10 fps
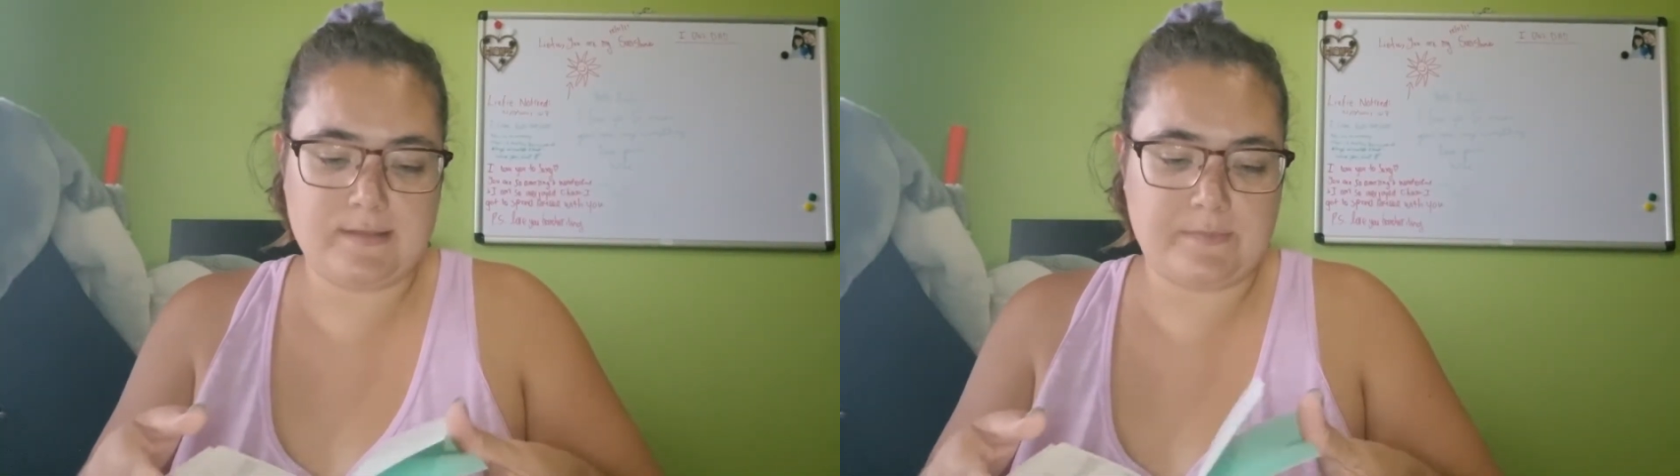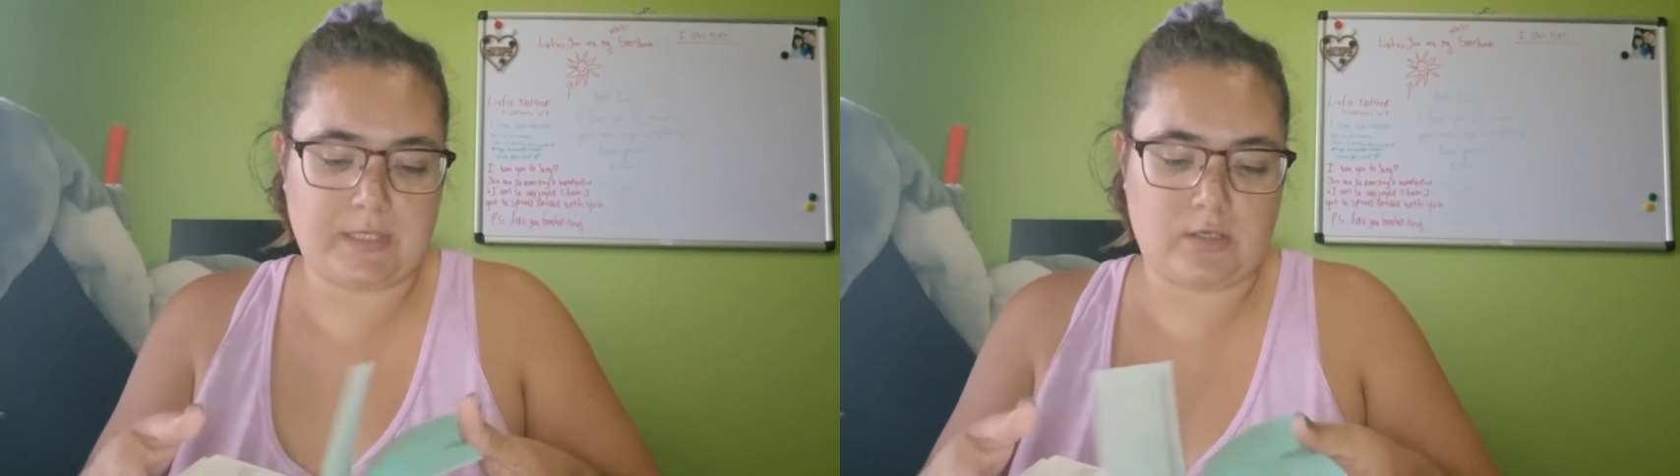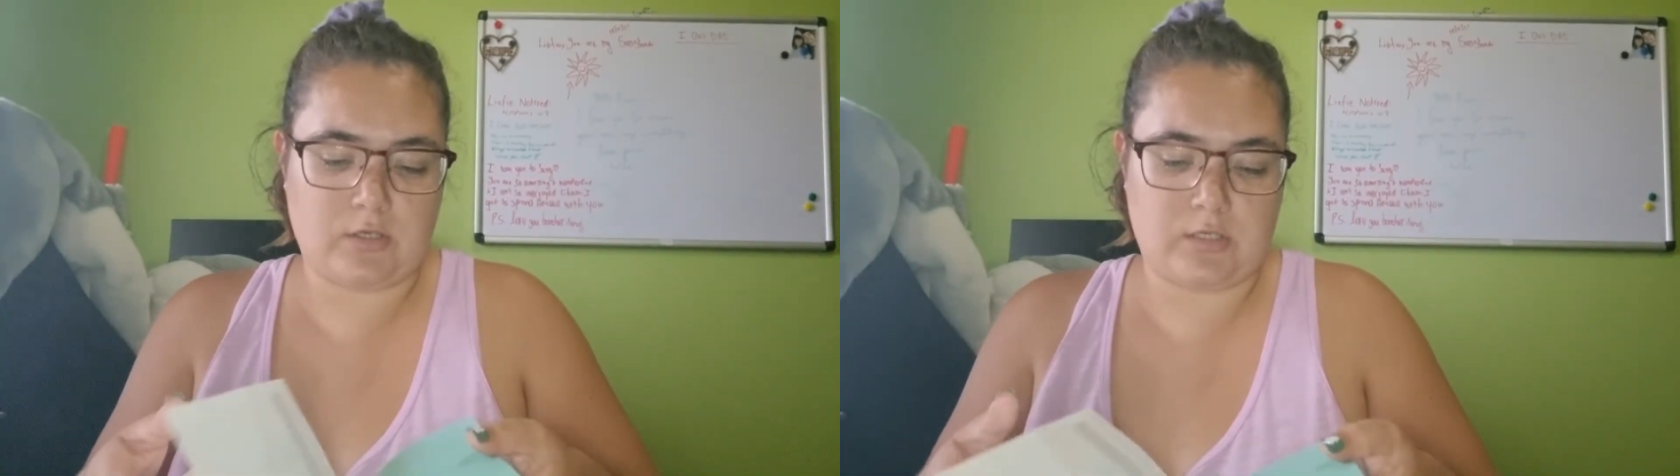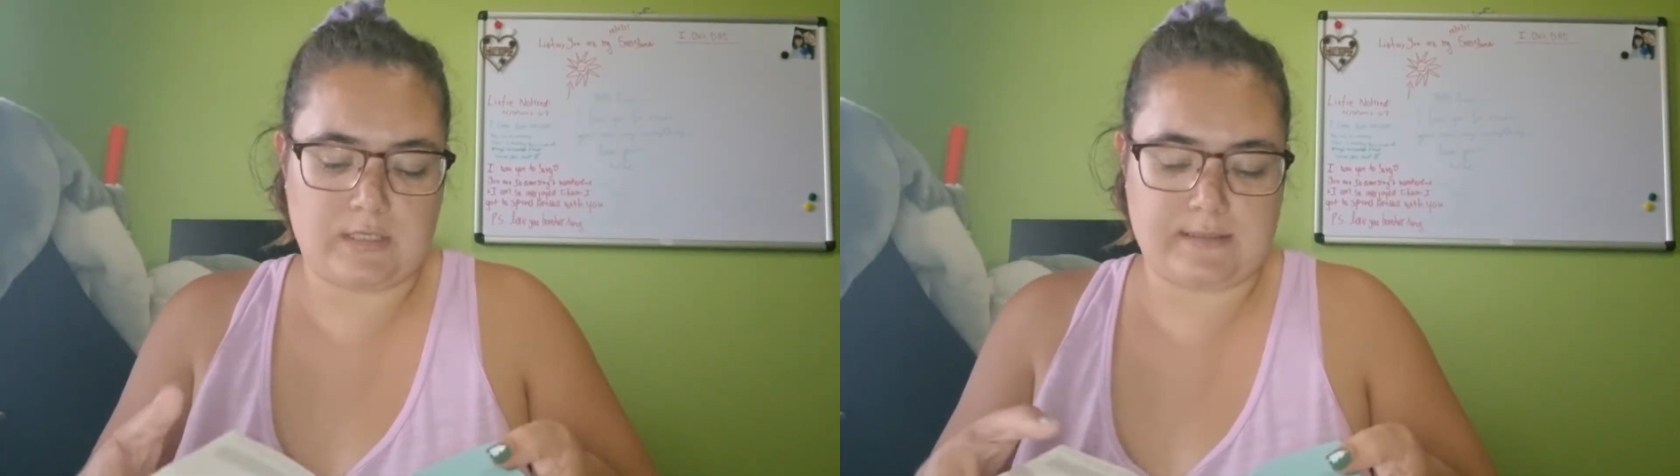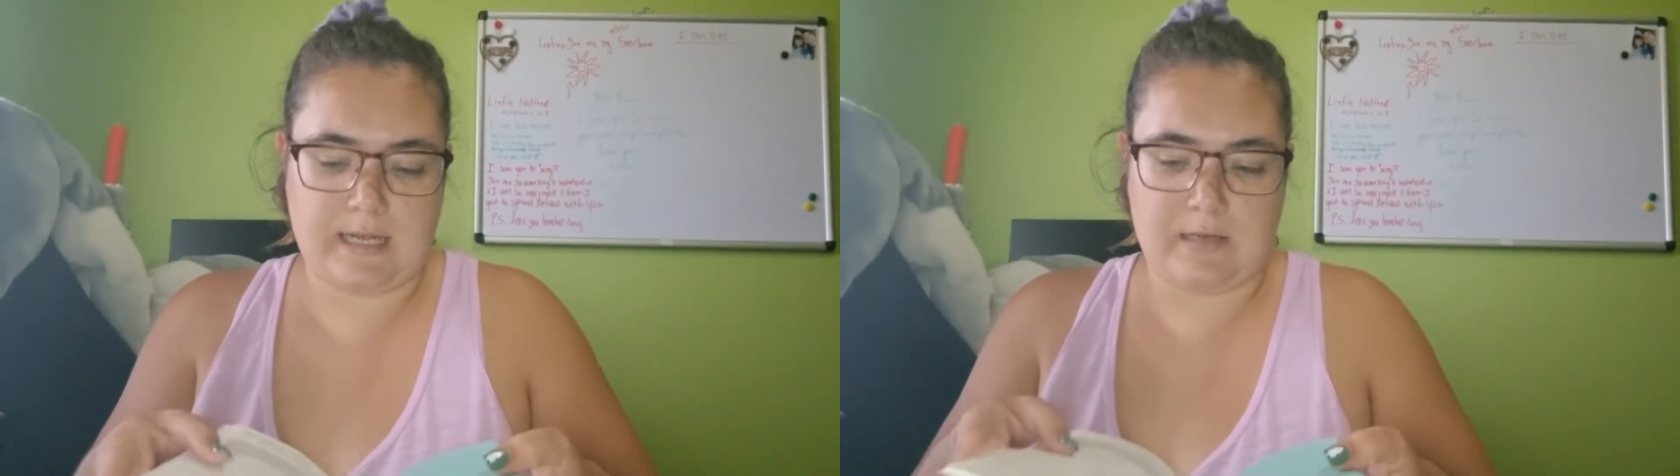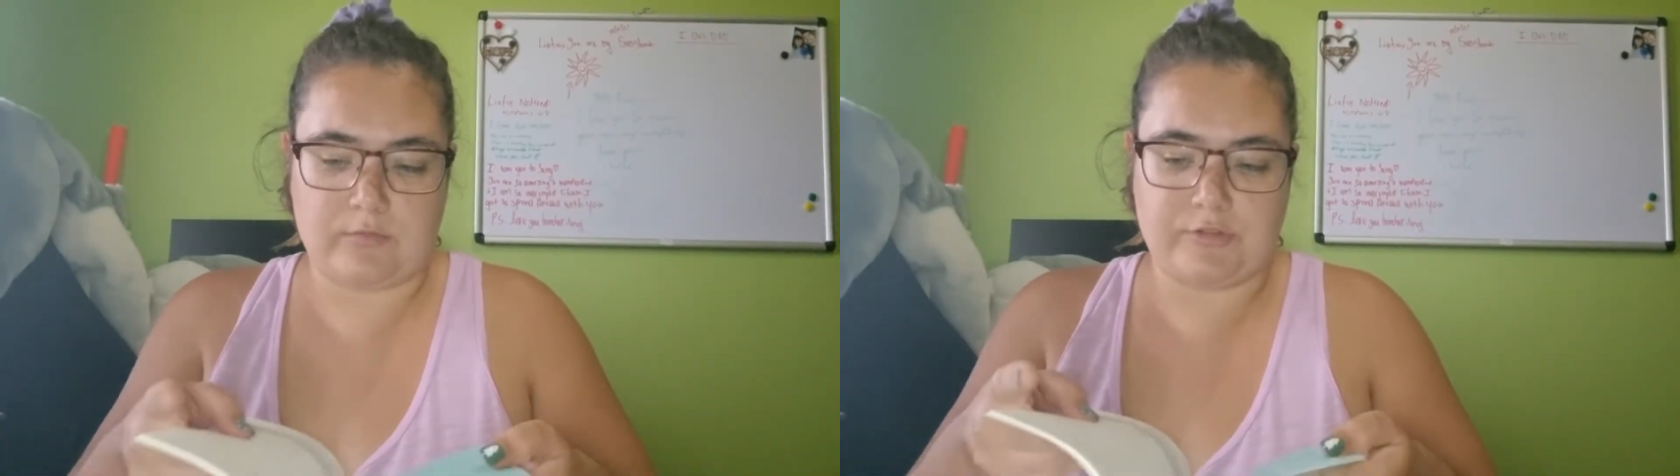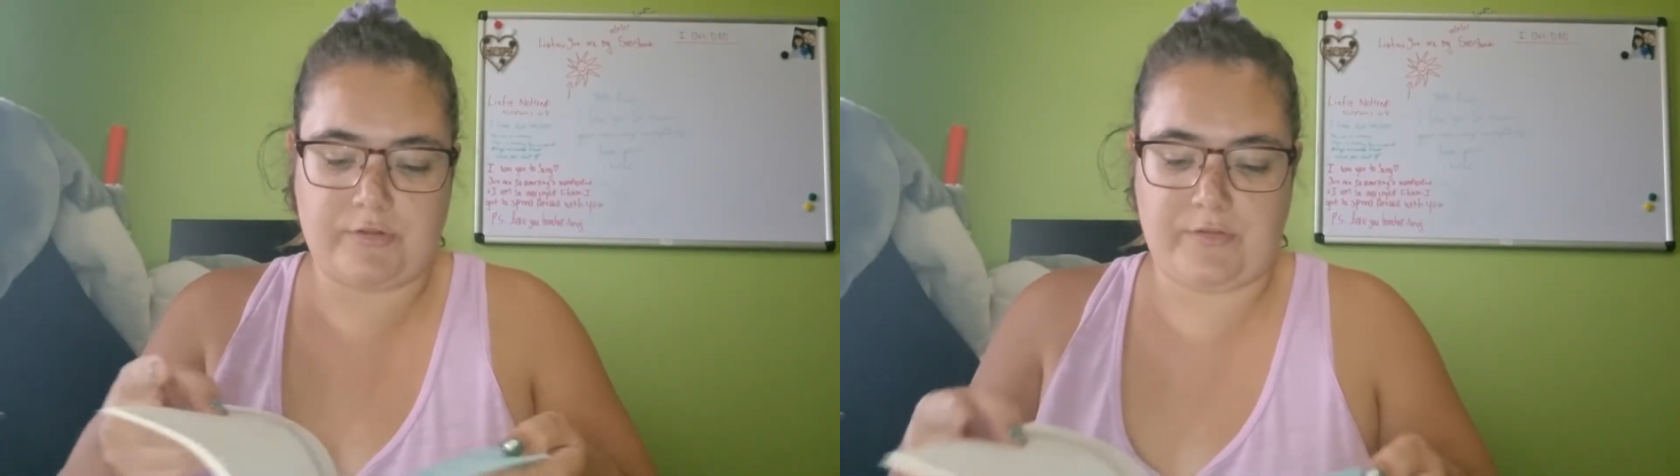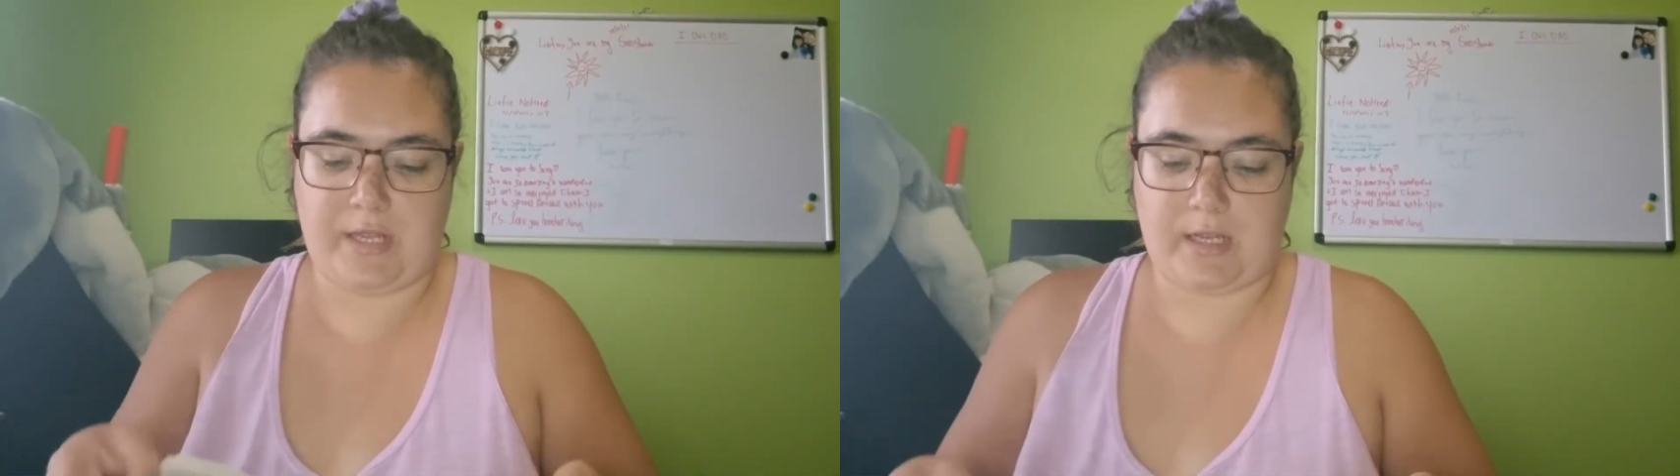because I also
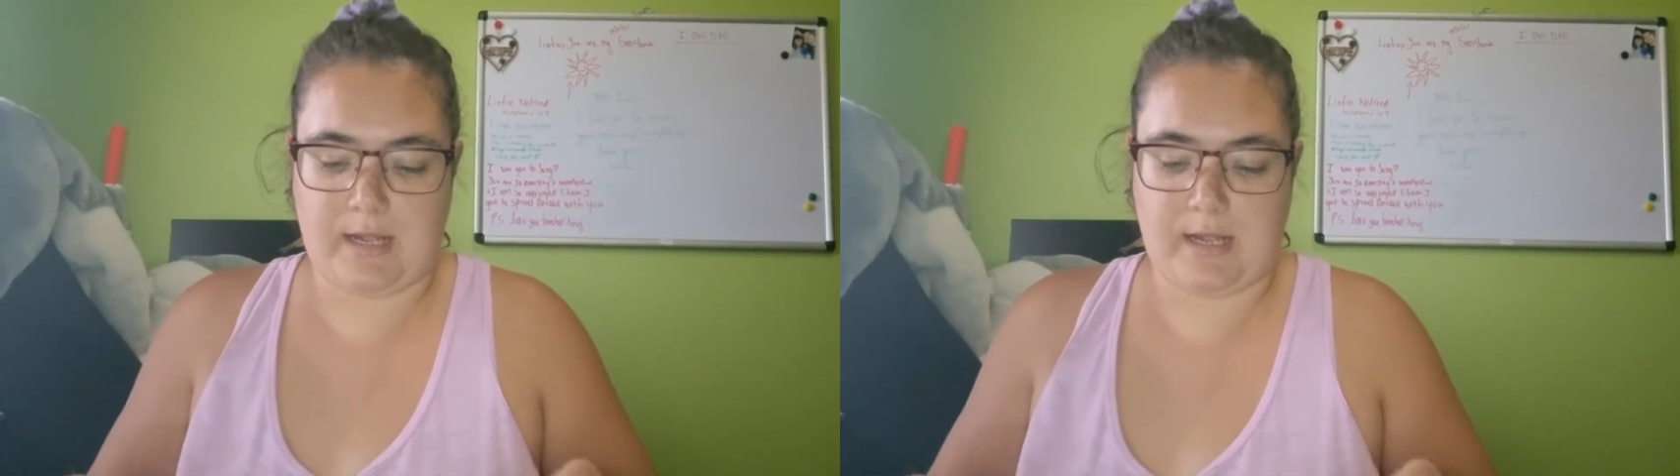think